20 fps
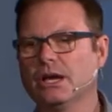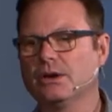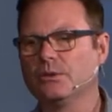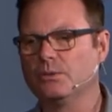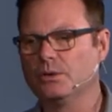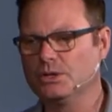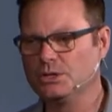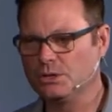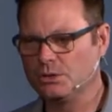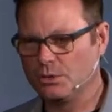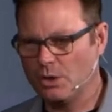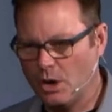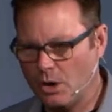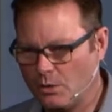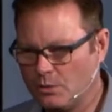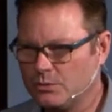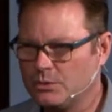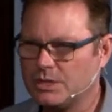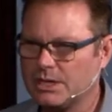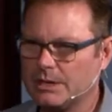when you
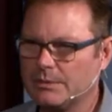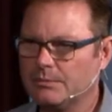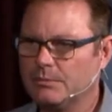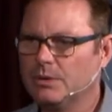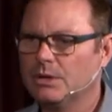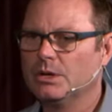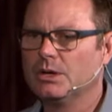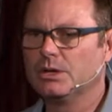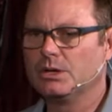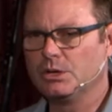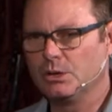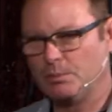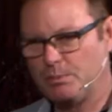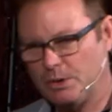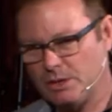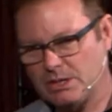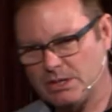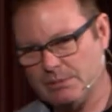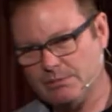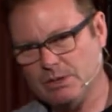own them, you'll
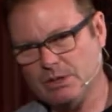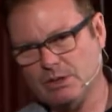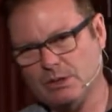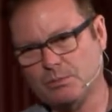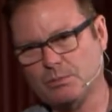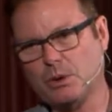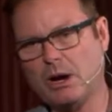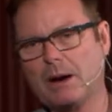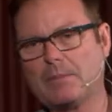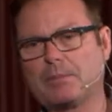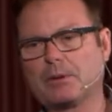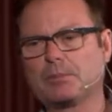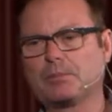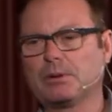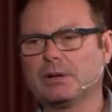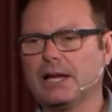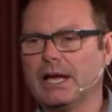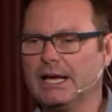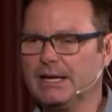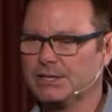put them in their proper
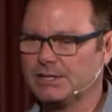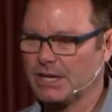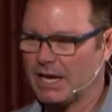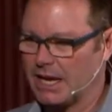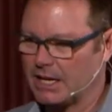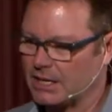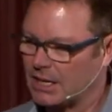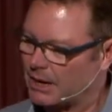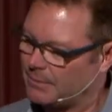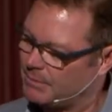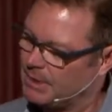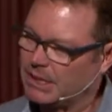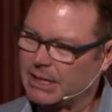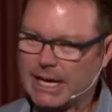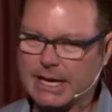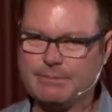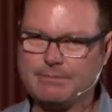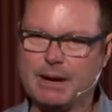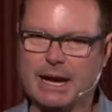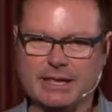place and not be
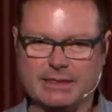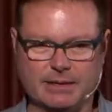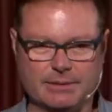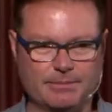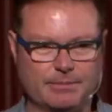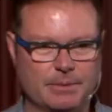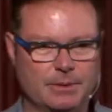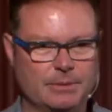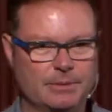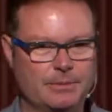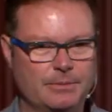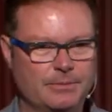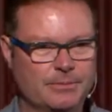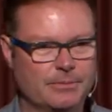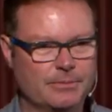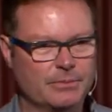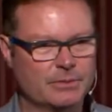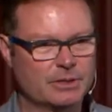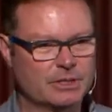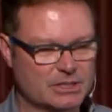led by them.
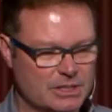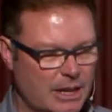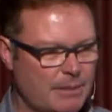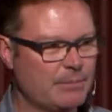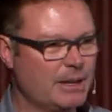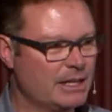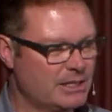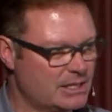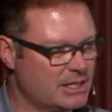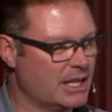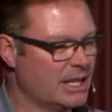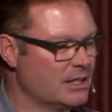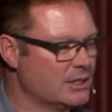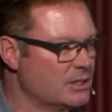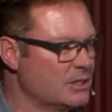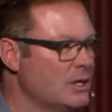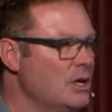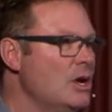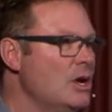Does that make sense?